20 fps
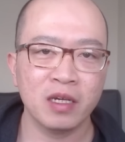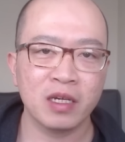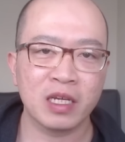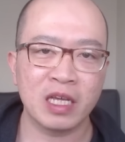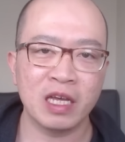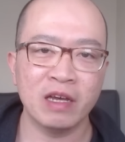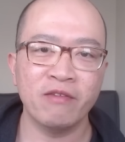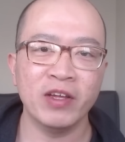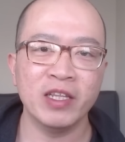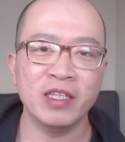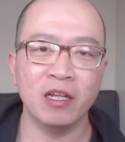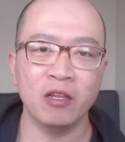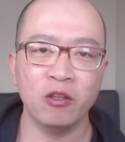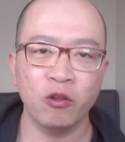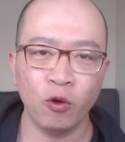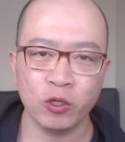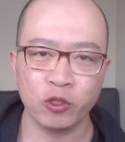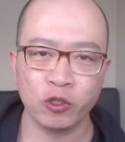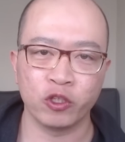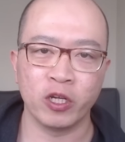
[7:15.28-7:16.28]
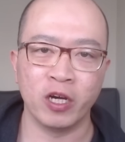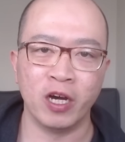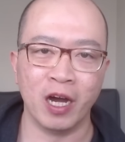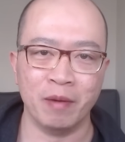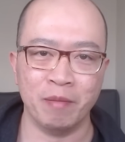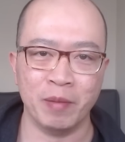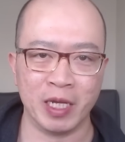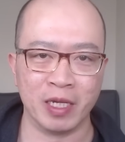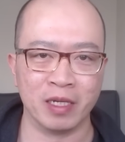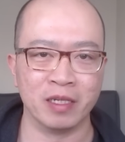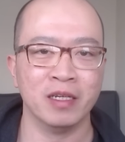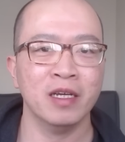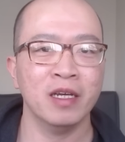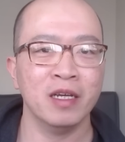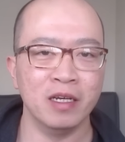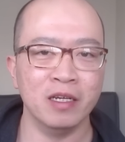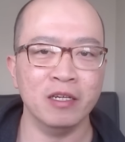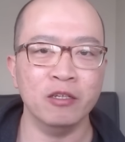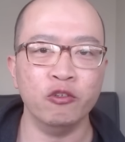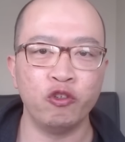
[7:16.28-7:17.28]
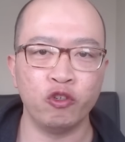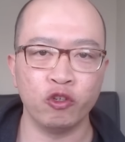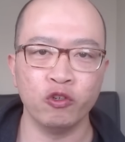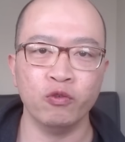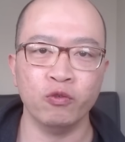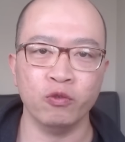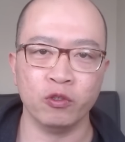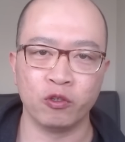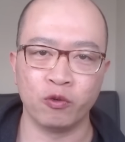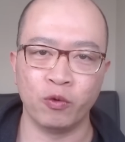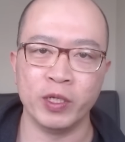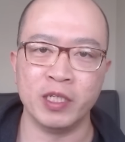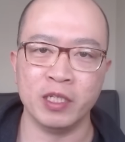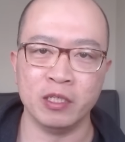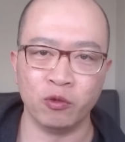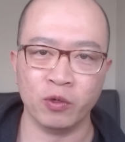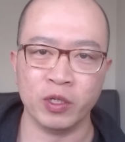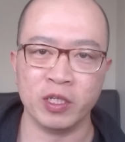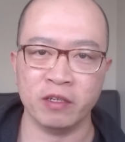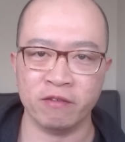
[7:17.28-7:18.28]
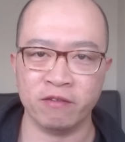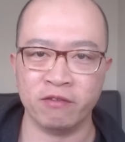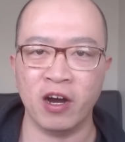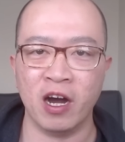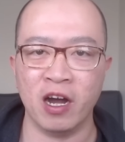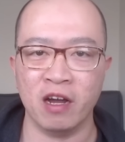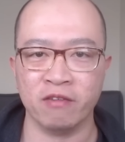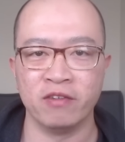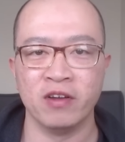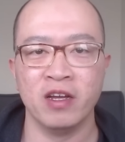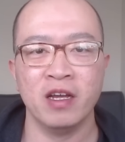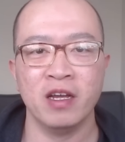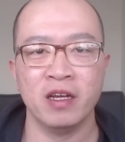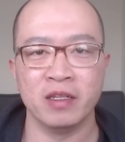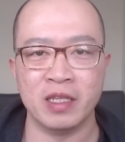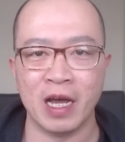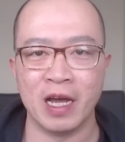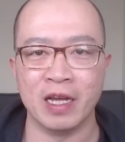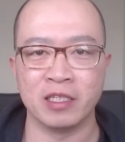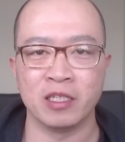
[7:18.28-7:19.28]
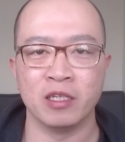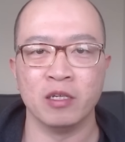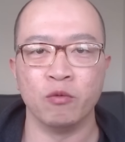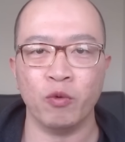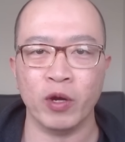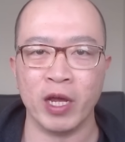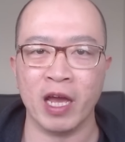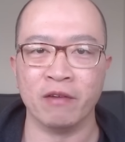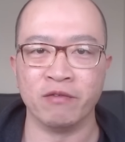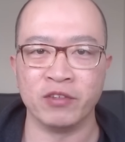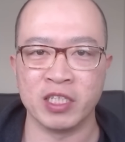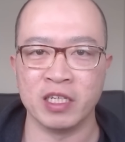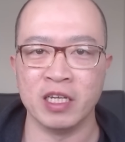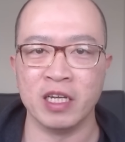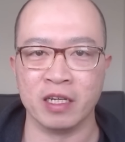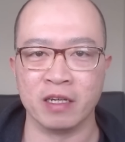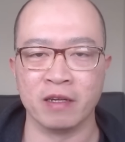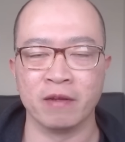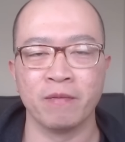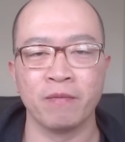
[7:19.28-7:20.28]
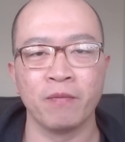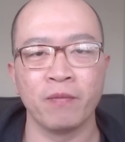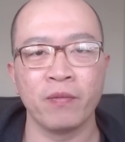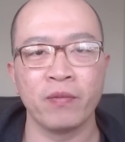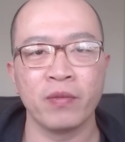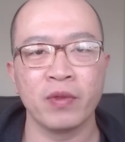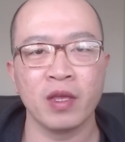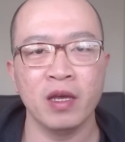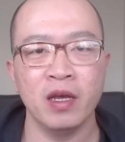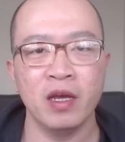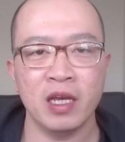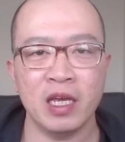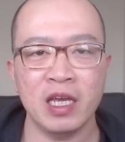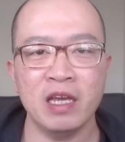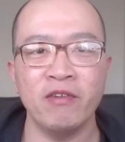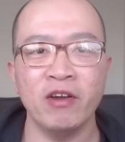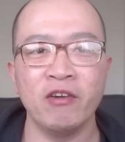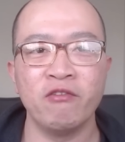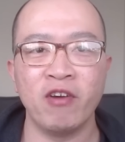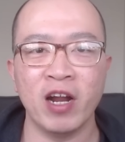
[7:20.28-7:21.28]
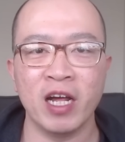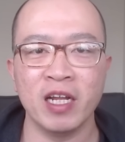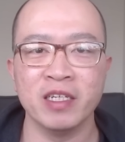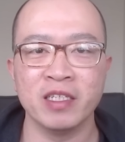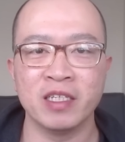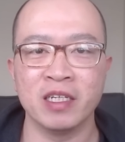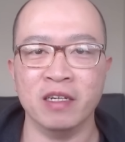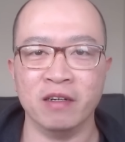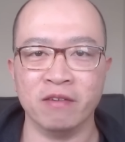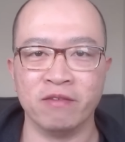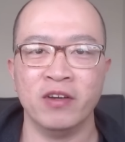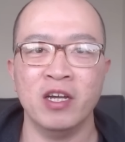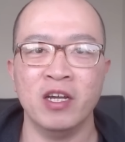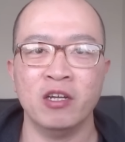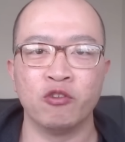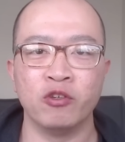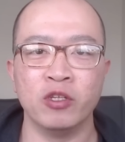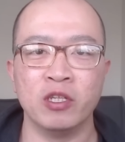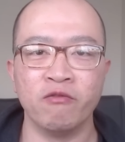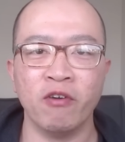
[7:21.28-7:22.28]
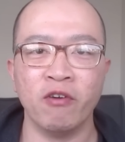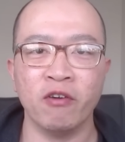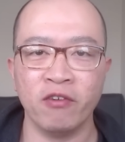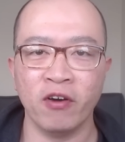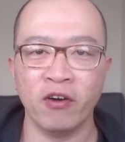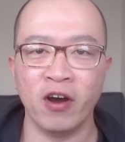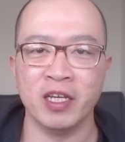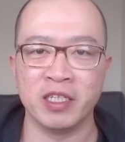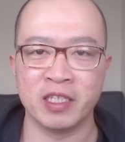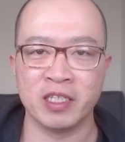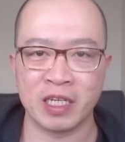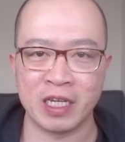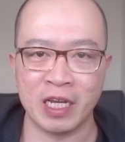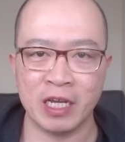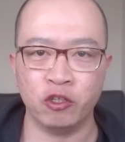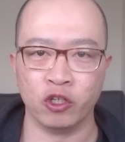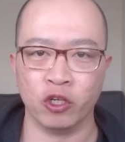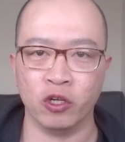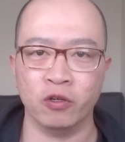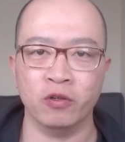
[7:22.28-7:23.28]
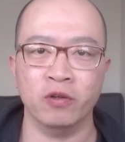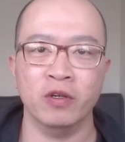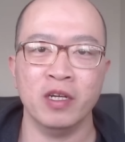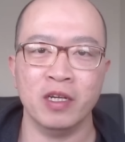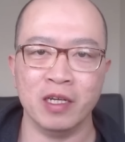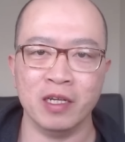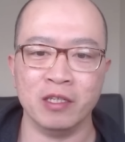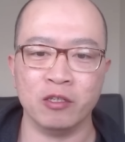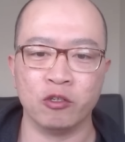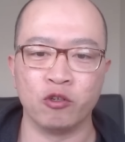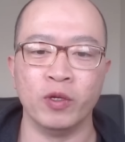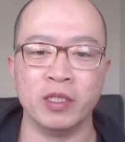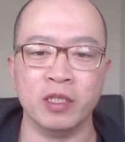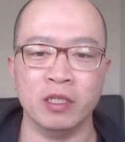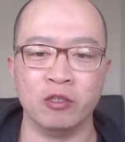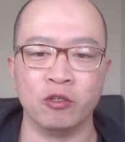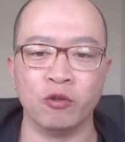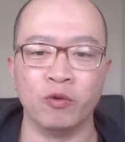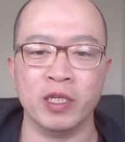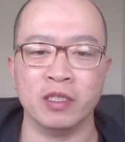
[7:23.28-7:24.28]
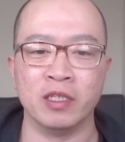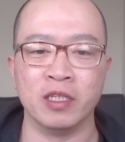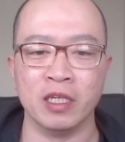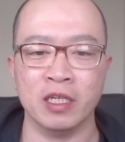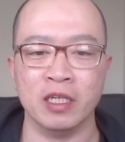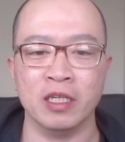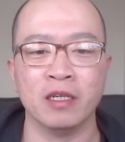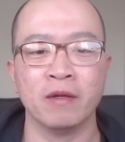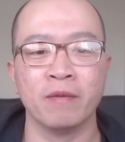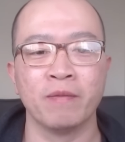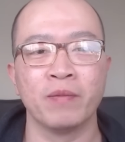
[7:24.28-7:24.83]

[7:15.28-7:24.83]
Given the launch timing in June 2025 that we have seen, even relative to the revised schedule in 2020,